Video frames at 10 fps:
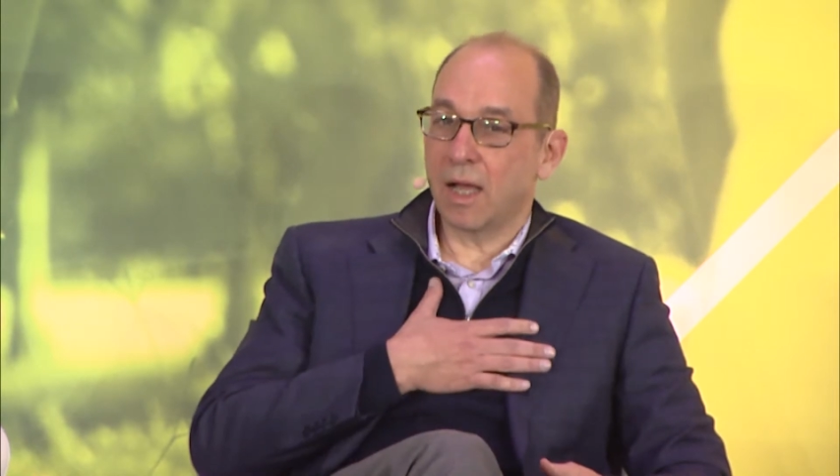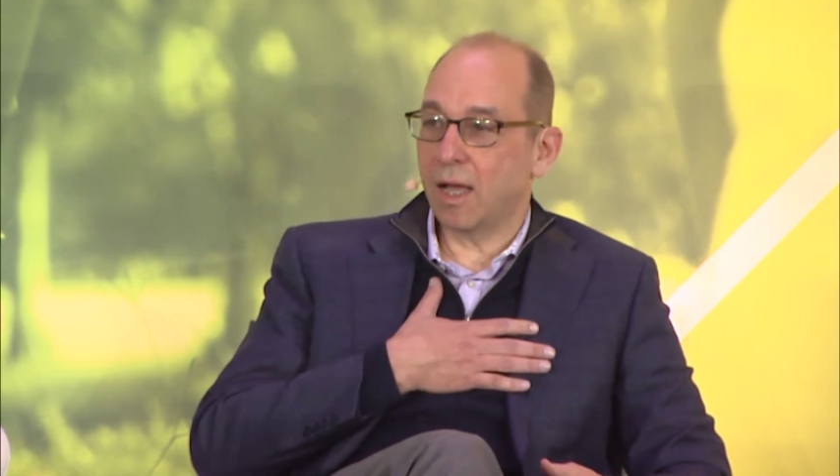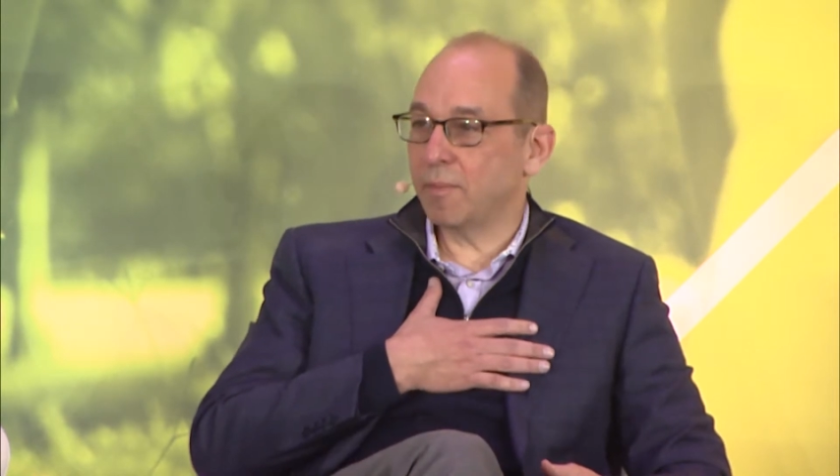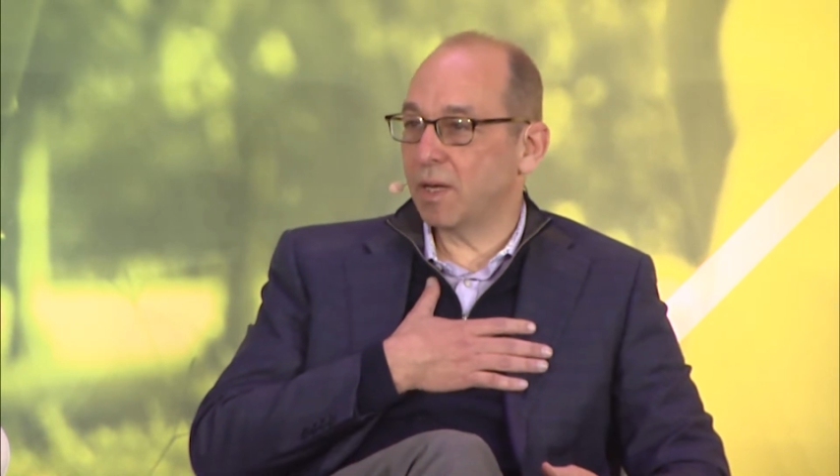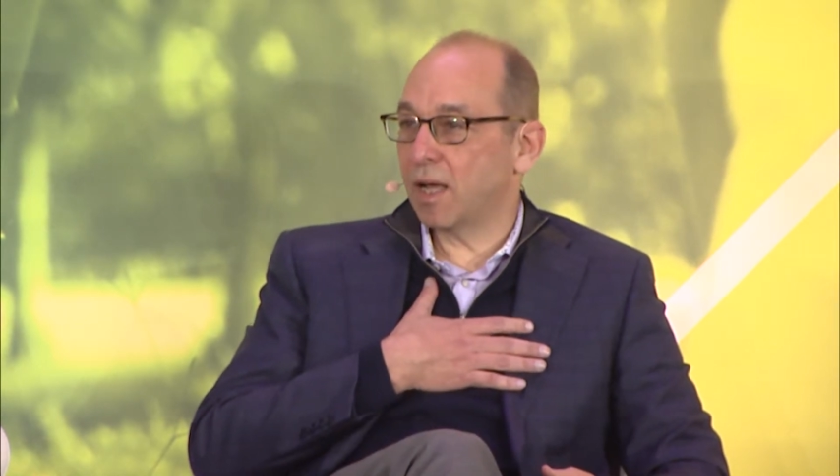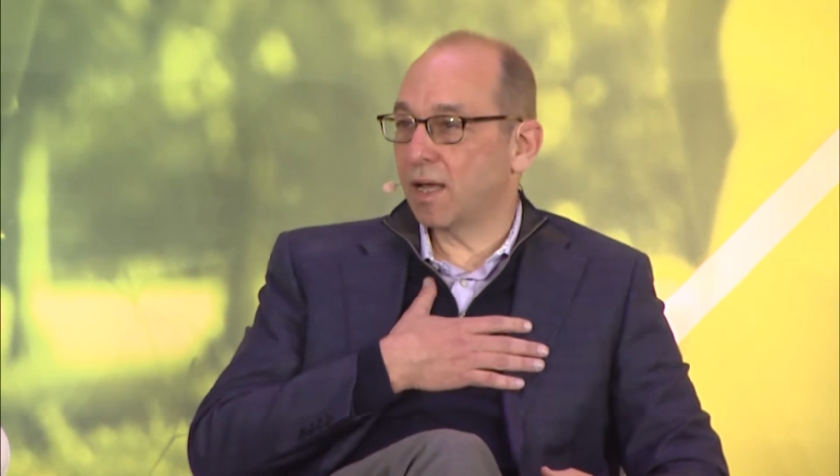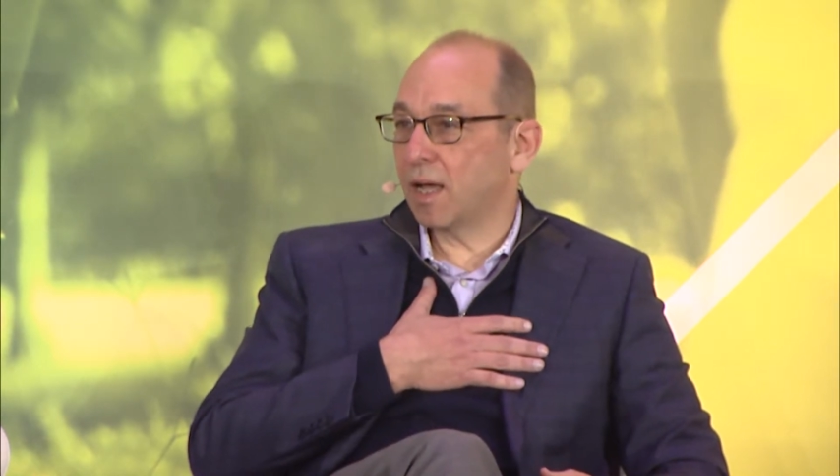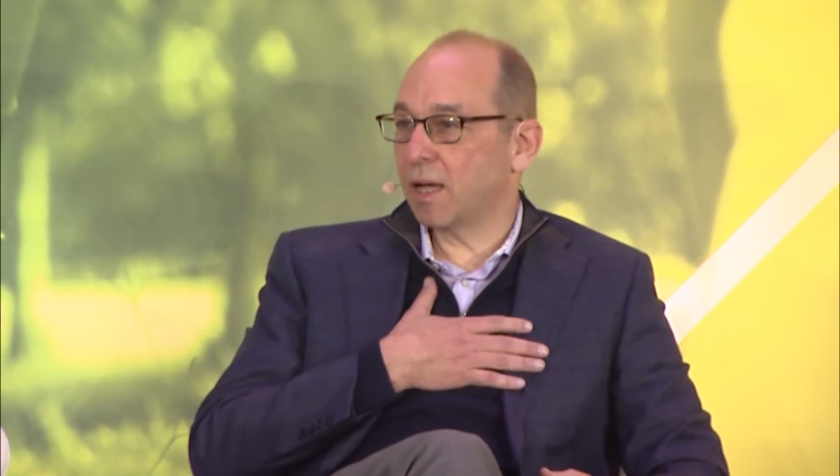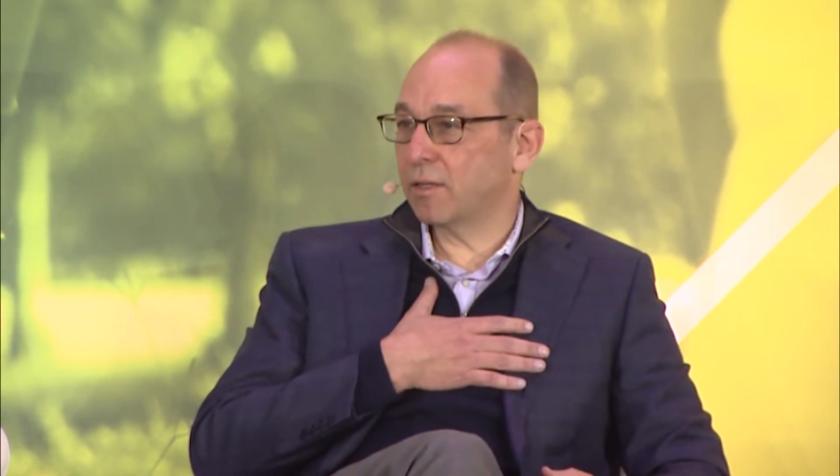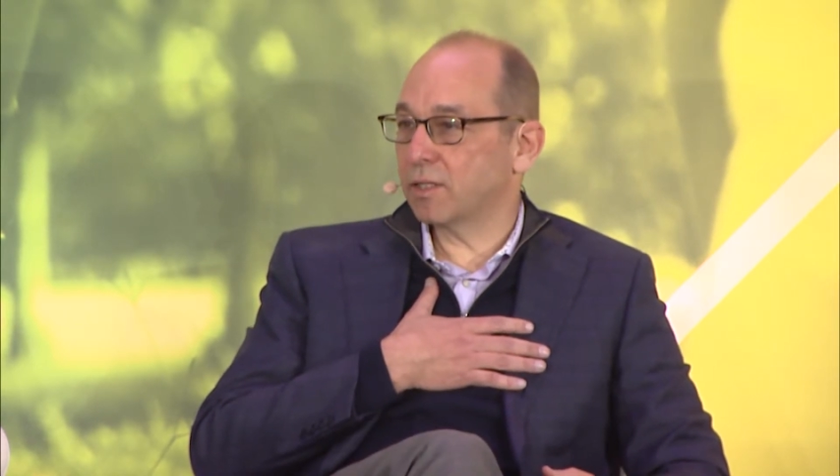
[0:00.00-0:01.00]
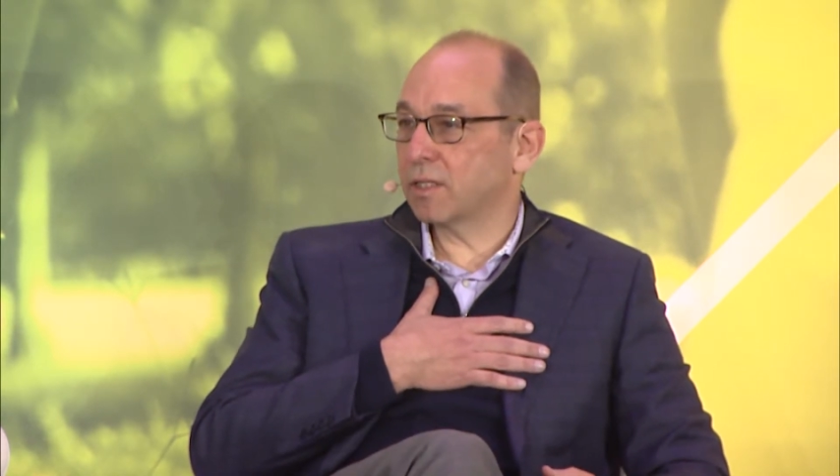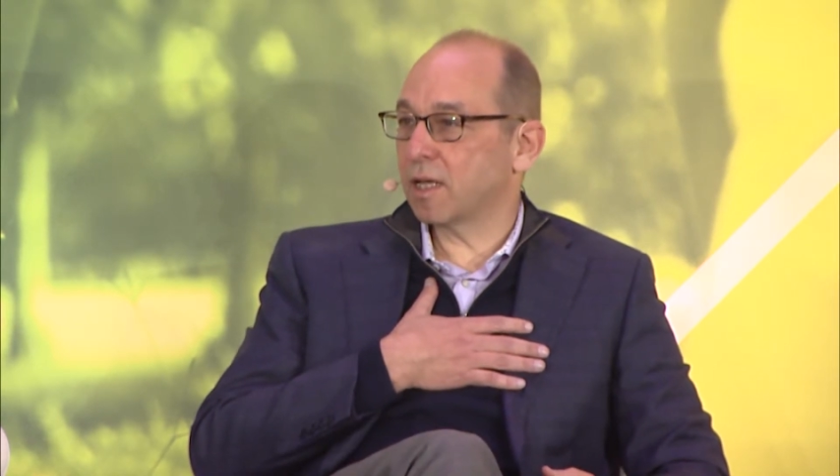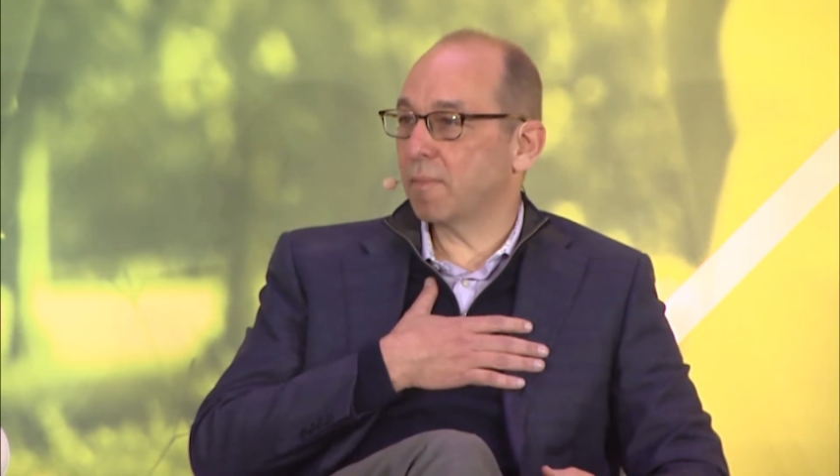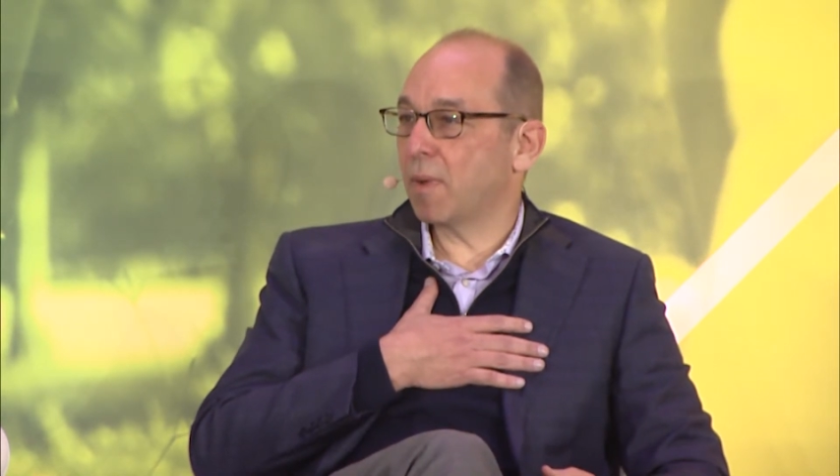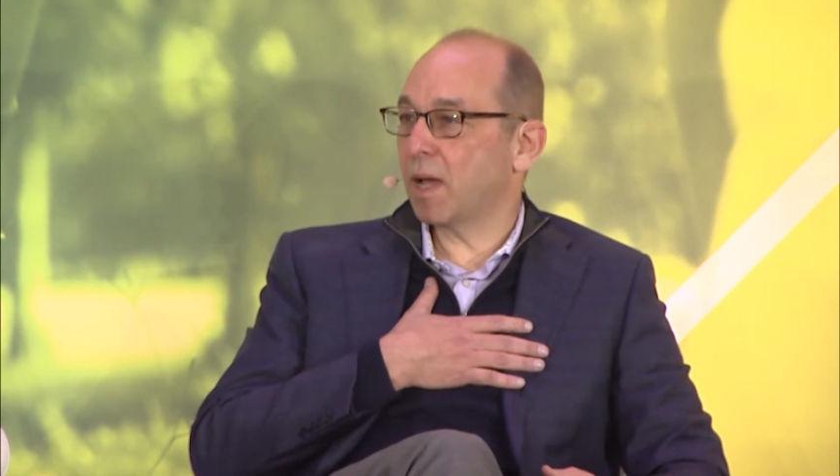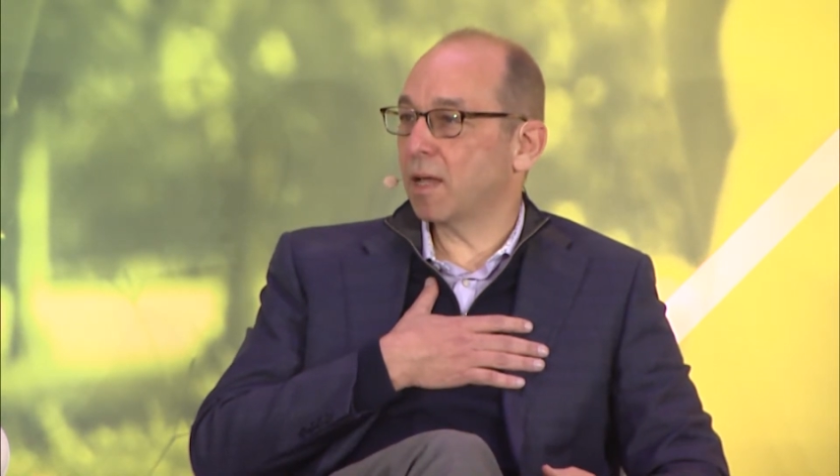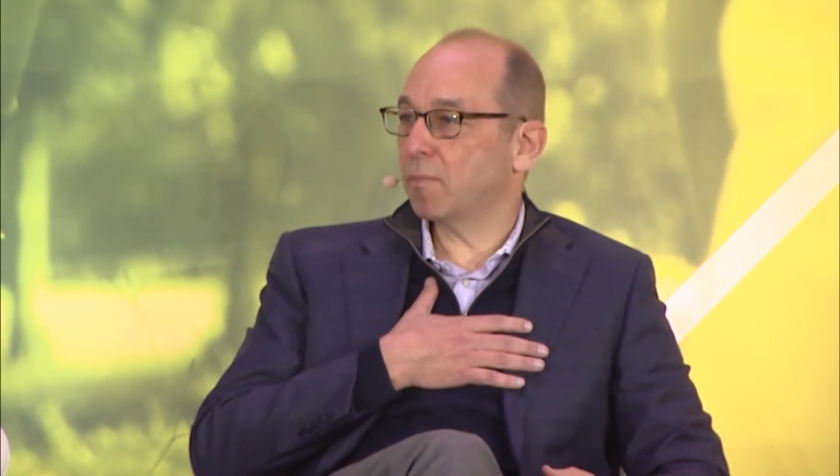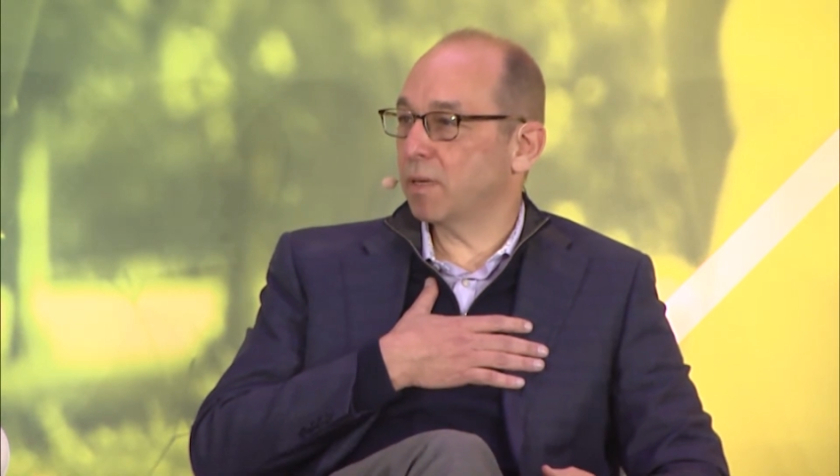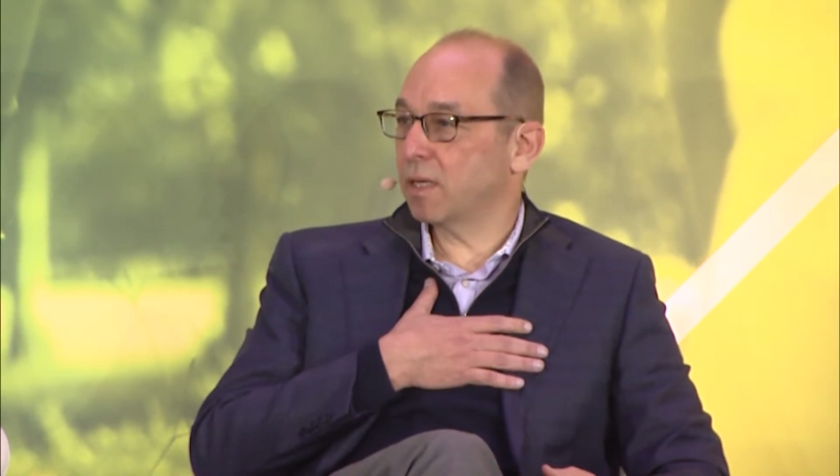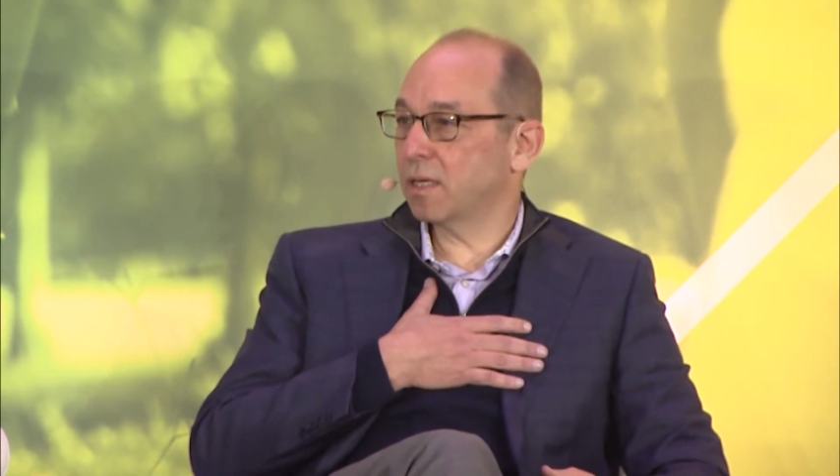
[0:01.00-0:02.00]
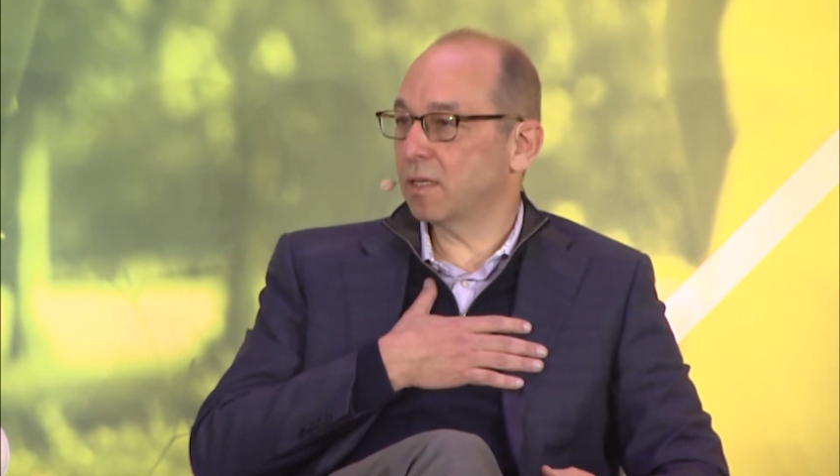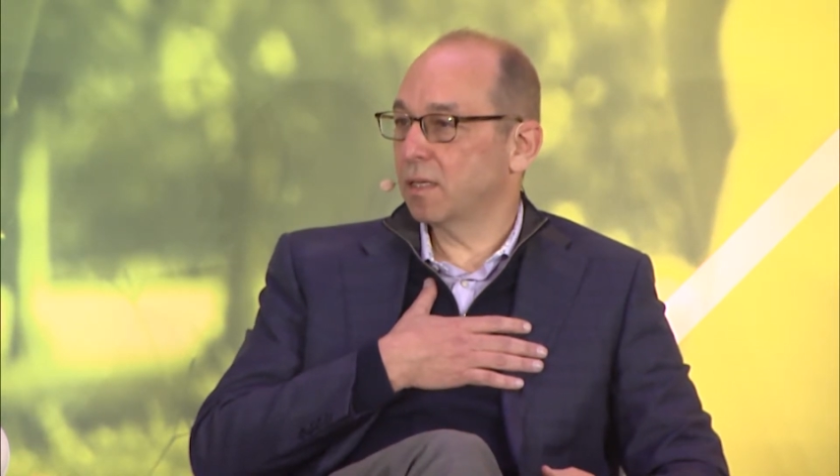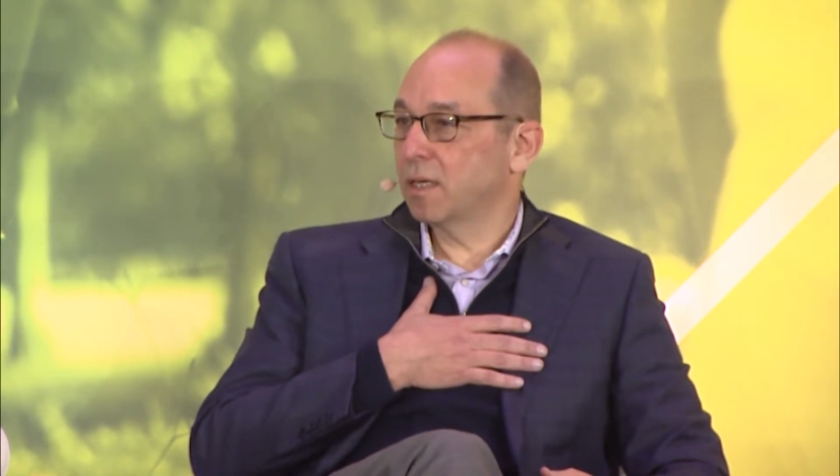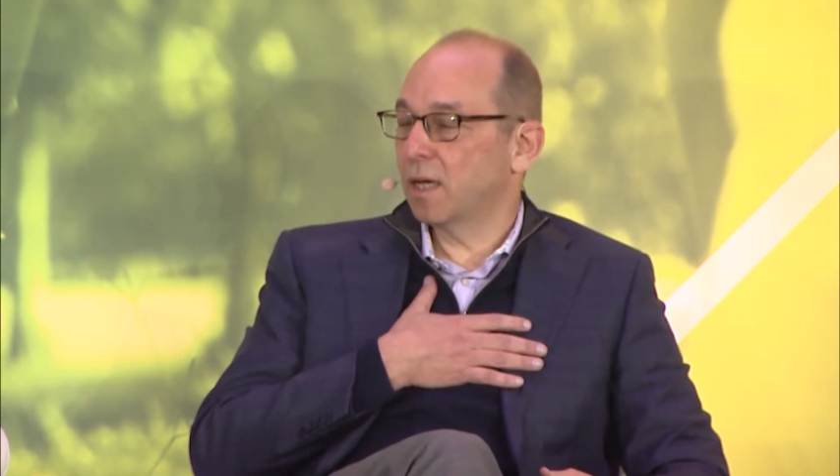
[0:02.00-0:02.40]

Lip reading: I mean, I'll just say my opinion.